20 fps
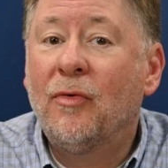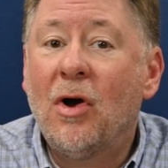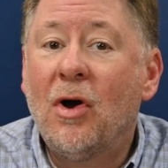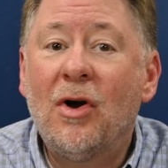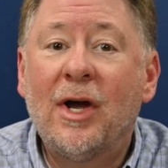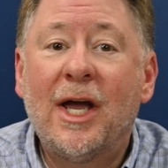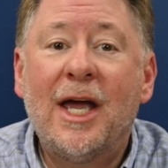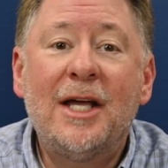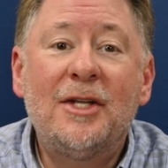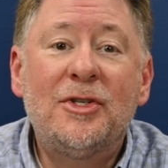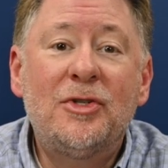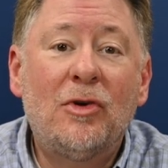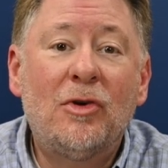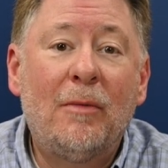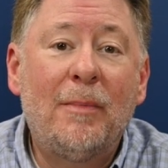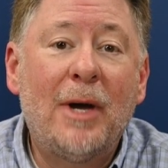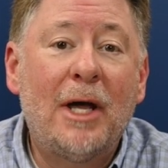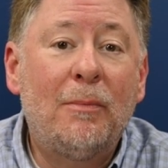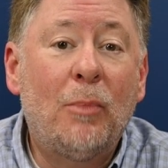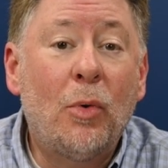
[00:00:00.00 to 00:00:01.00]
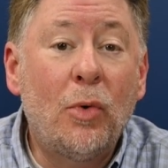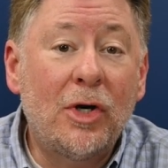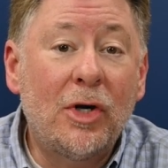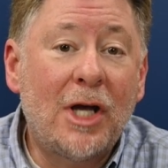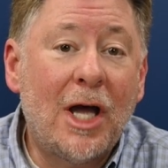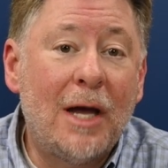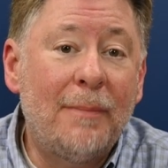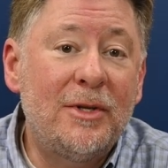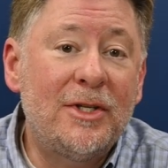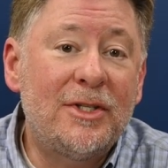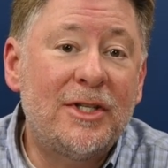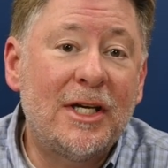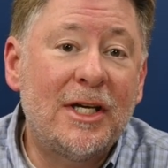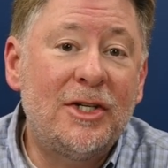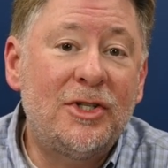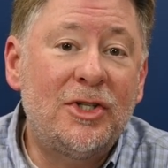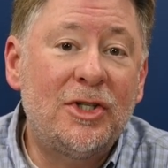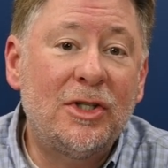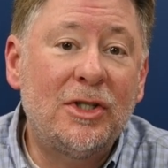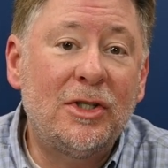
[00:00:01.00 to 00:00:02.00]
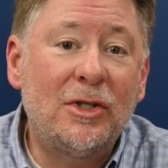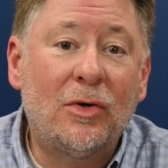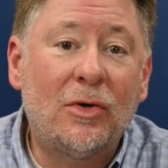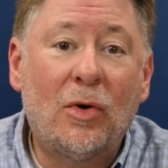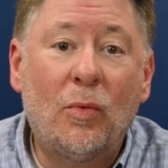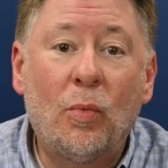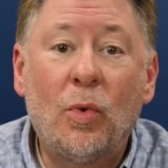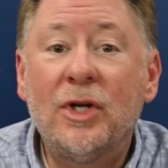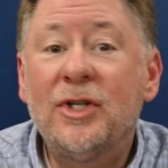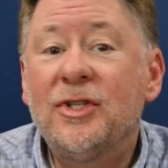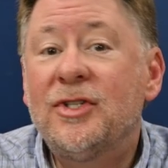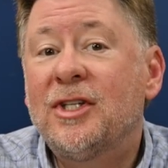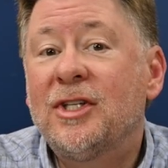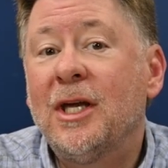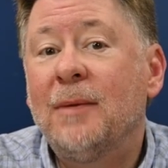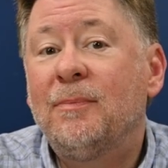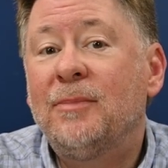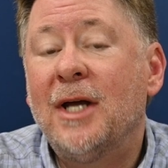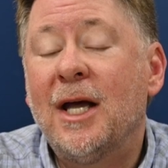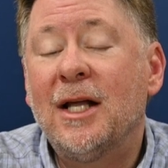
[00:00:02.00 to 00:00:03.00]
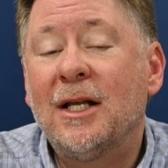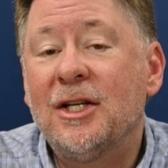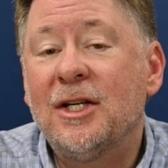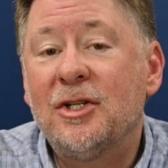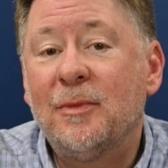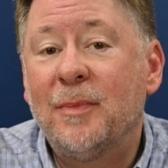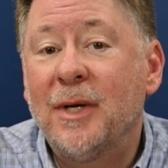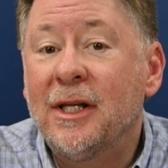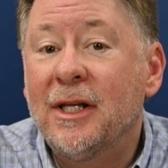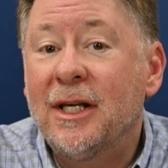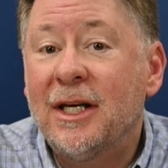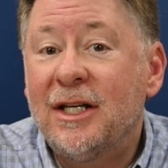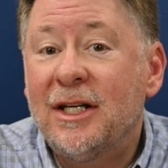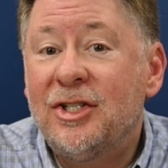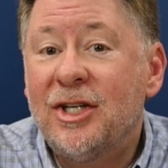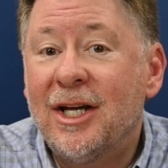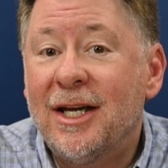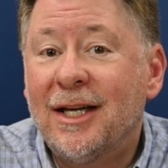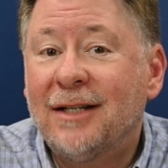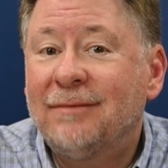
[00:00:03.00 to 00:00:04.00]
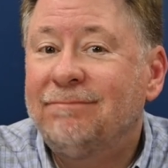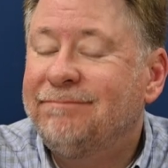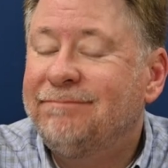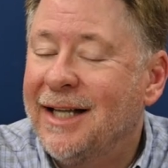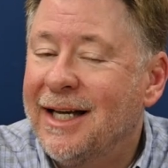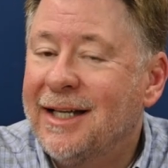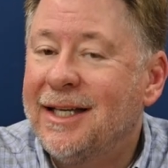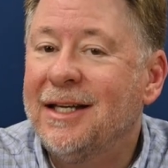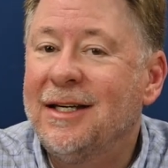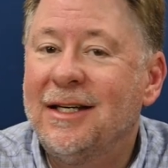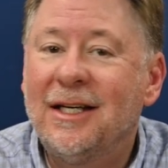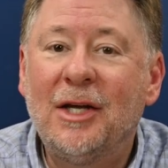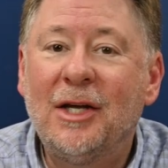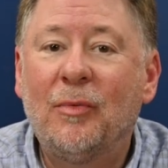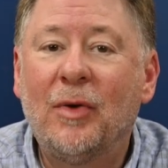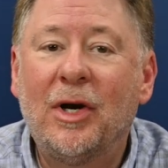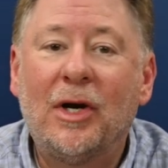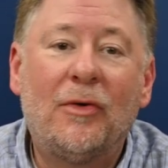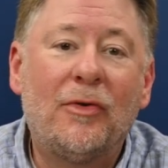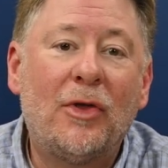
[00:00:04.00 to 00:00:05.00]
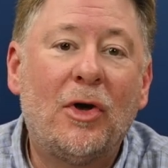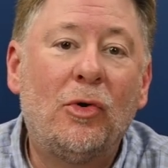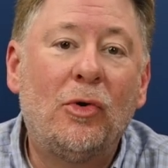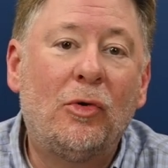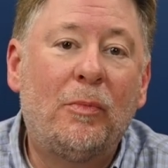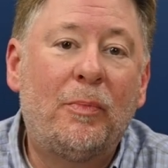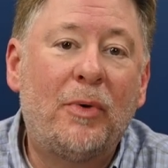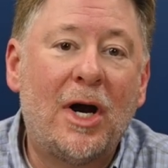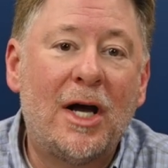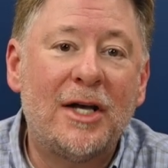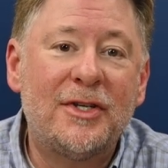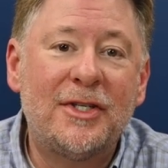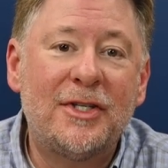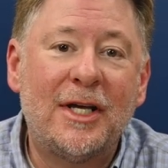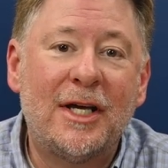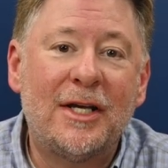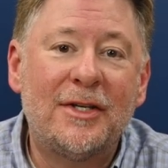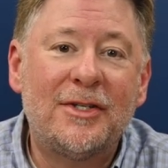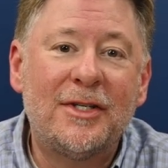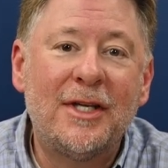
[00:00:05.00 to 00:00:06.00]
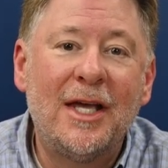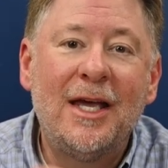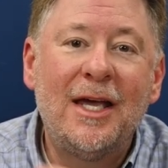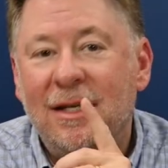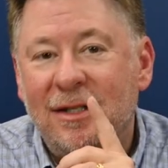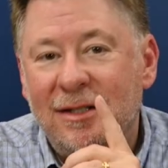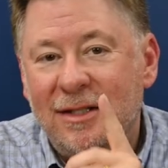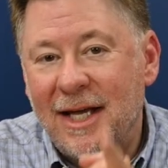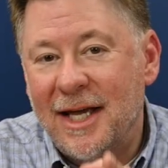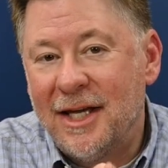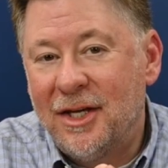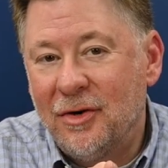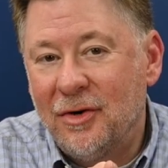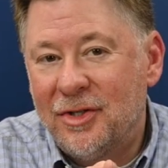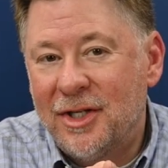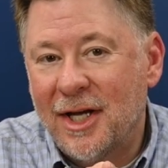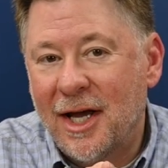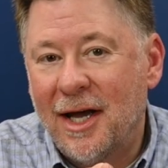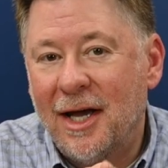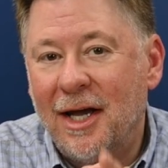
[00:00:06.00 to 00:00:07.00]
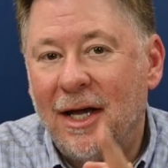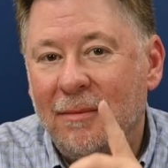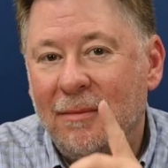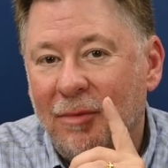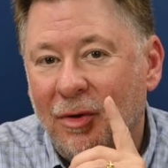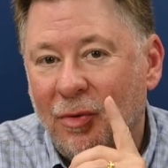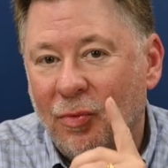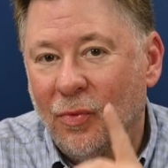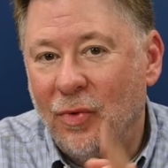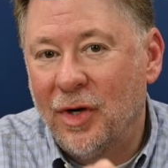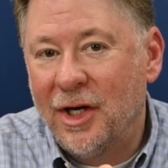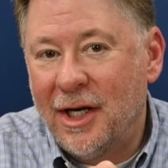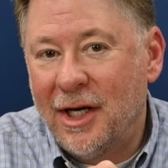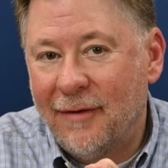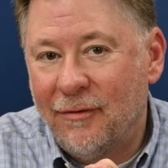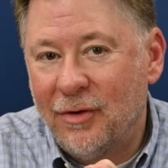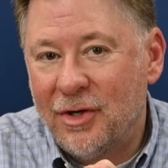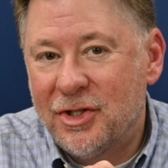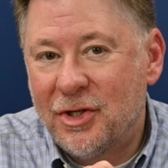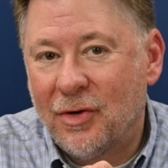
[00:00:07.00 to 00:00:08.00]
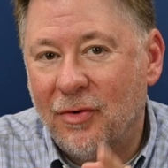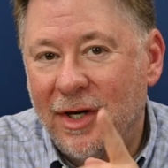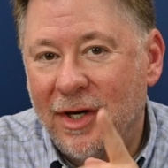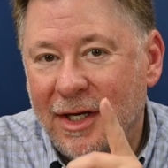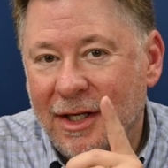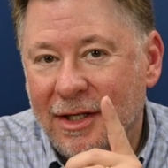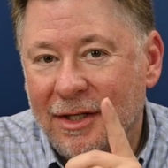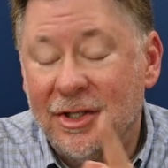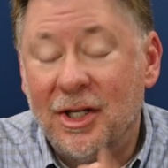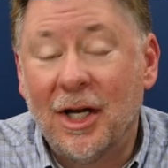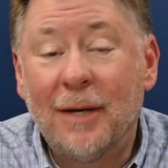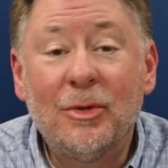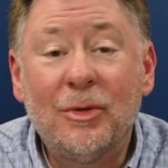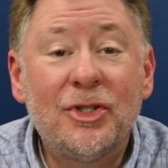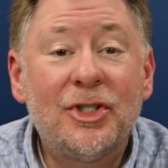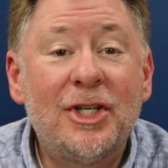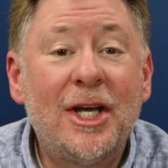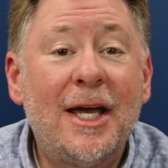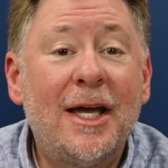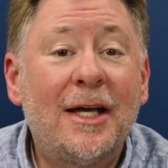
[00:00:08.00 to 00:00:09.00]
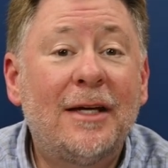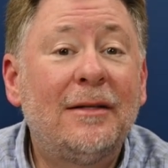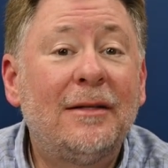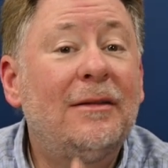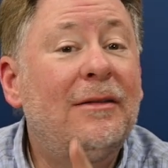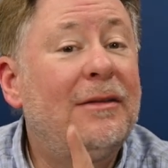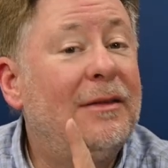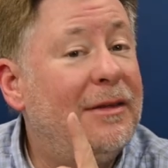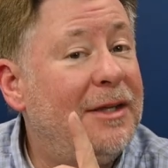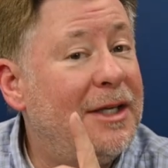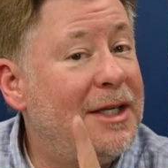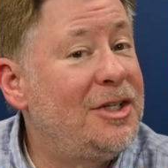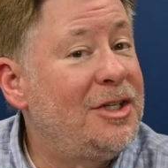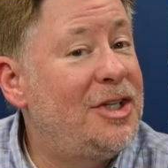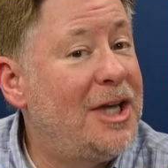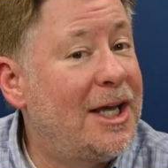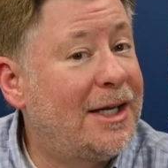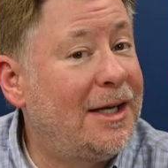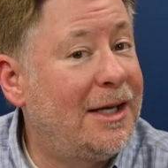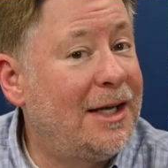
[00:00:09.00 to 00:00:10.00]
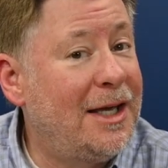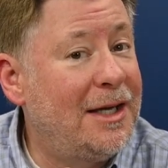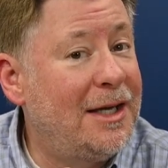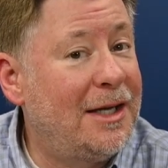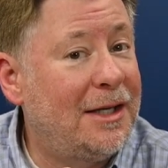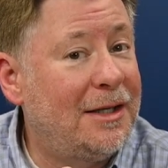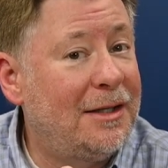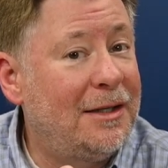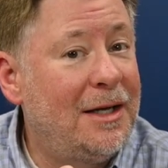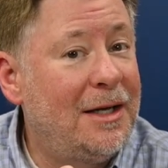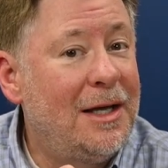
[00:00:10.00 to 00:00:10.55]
wrong answer about board compensation or one skipped eligibility check, that can derail the whole process. Take your time, read every screen, double check, then check again.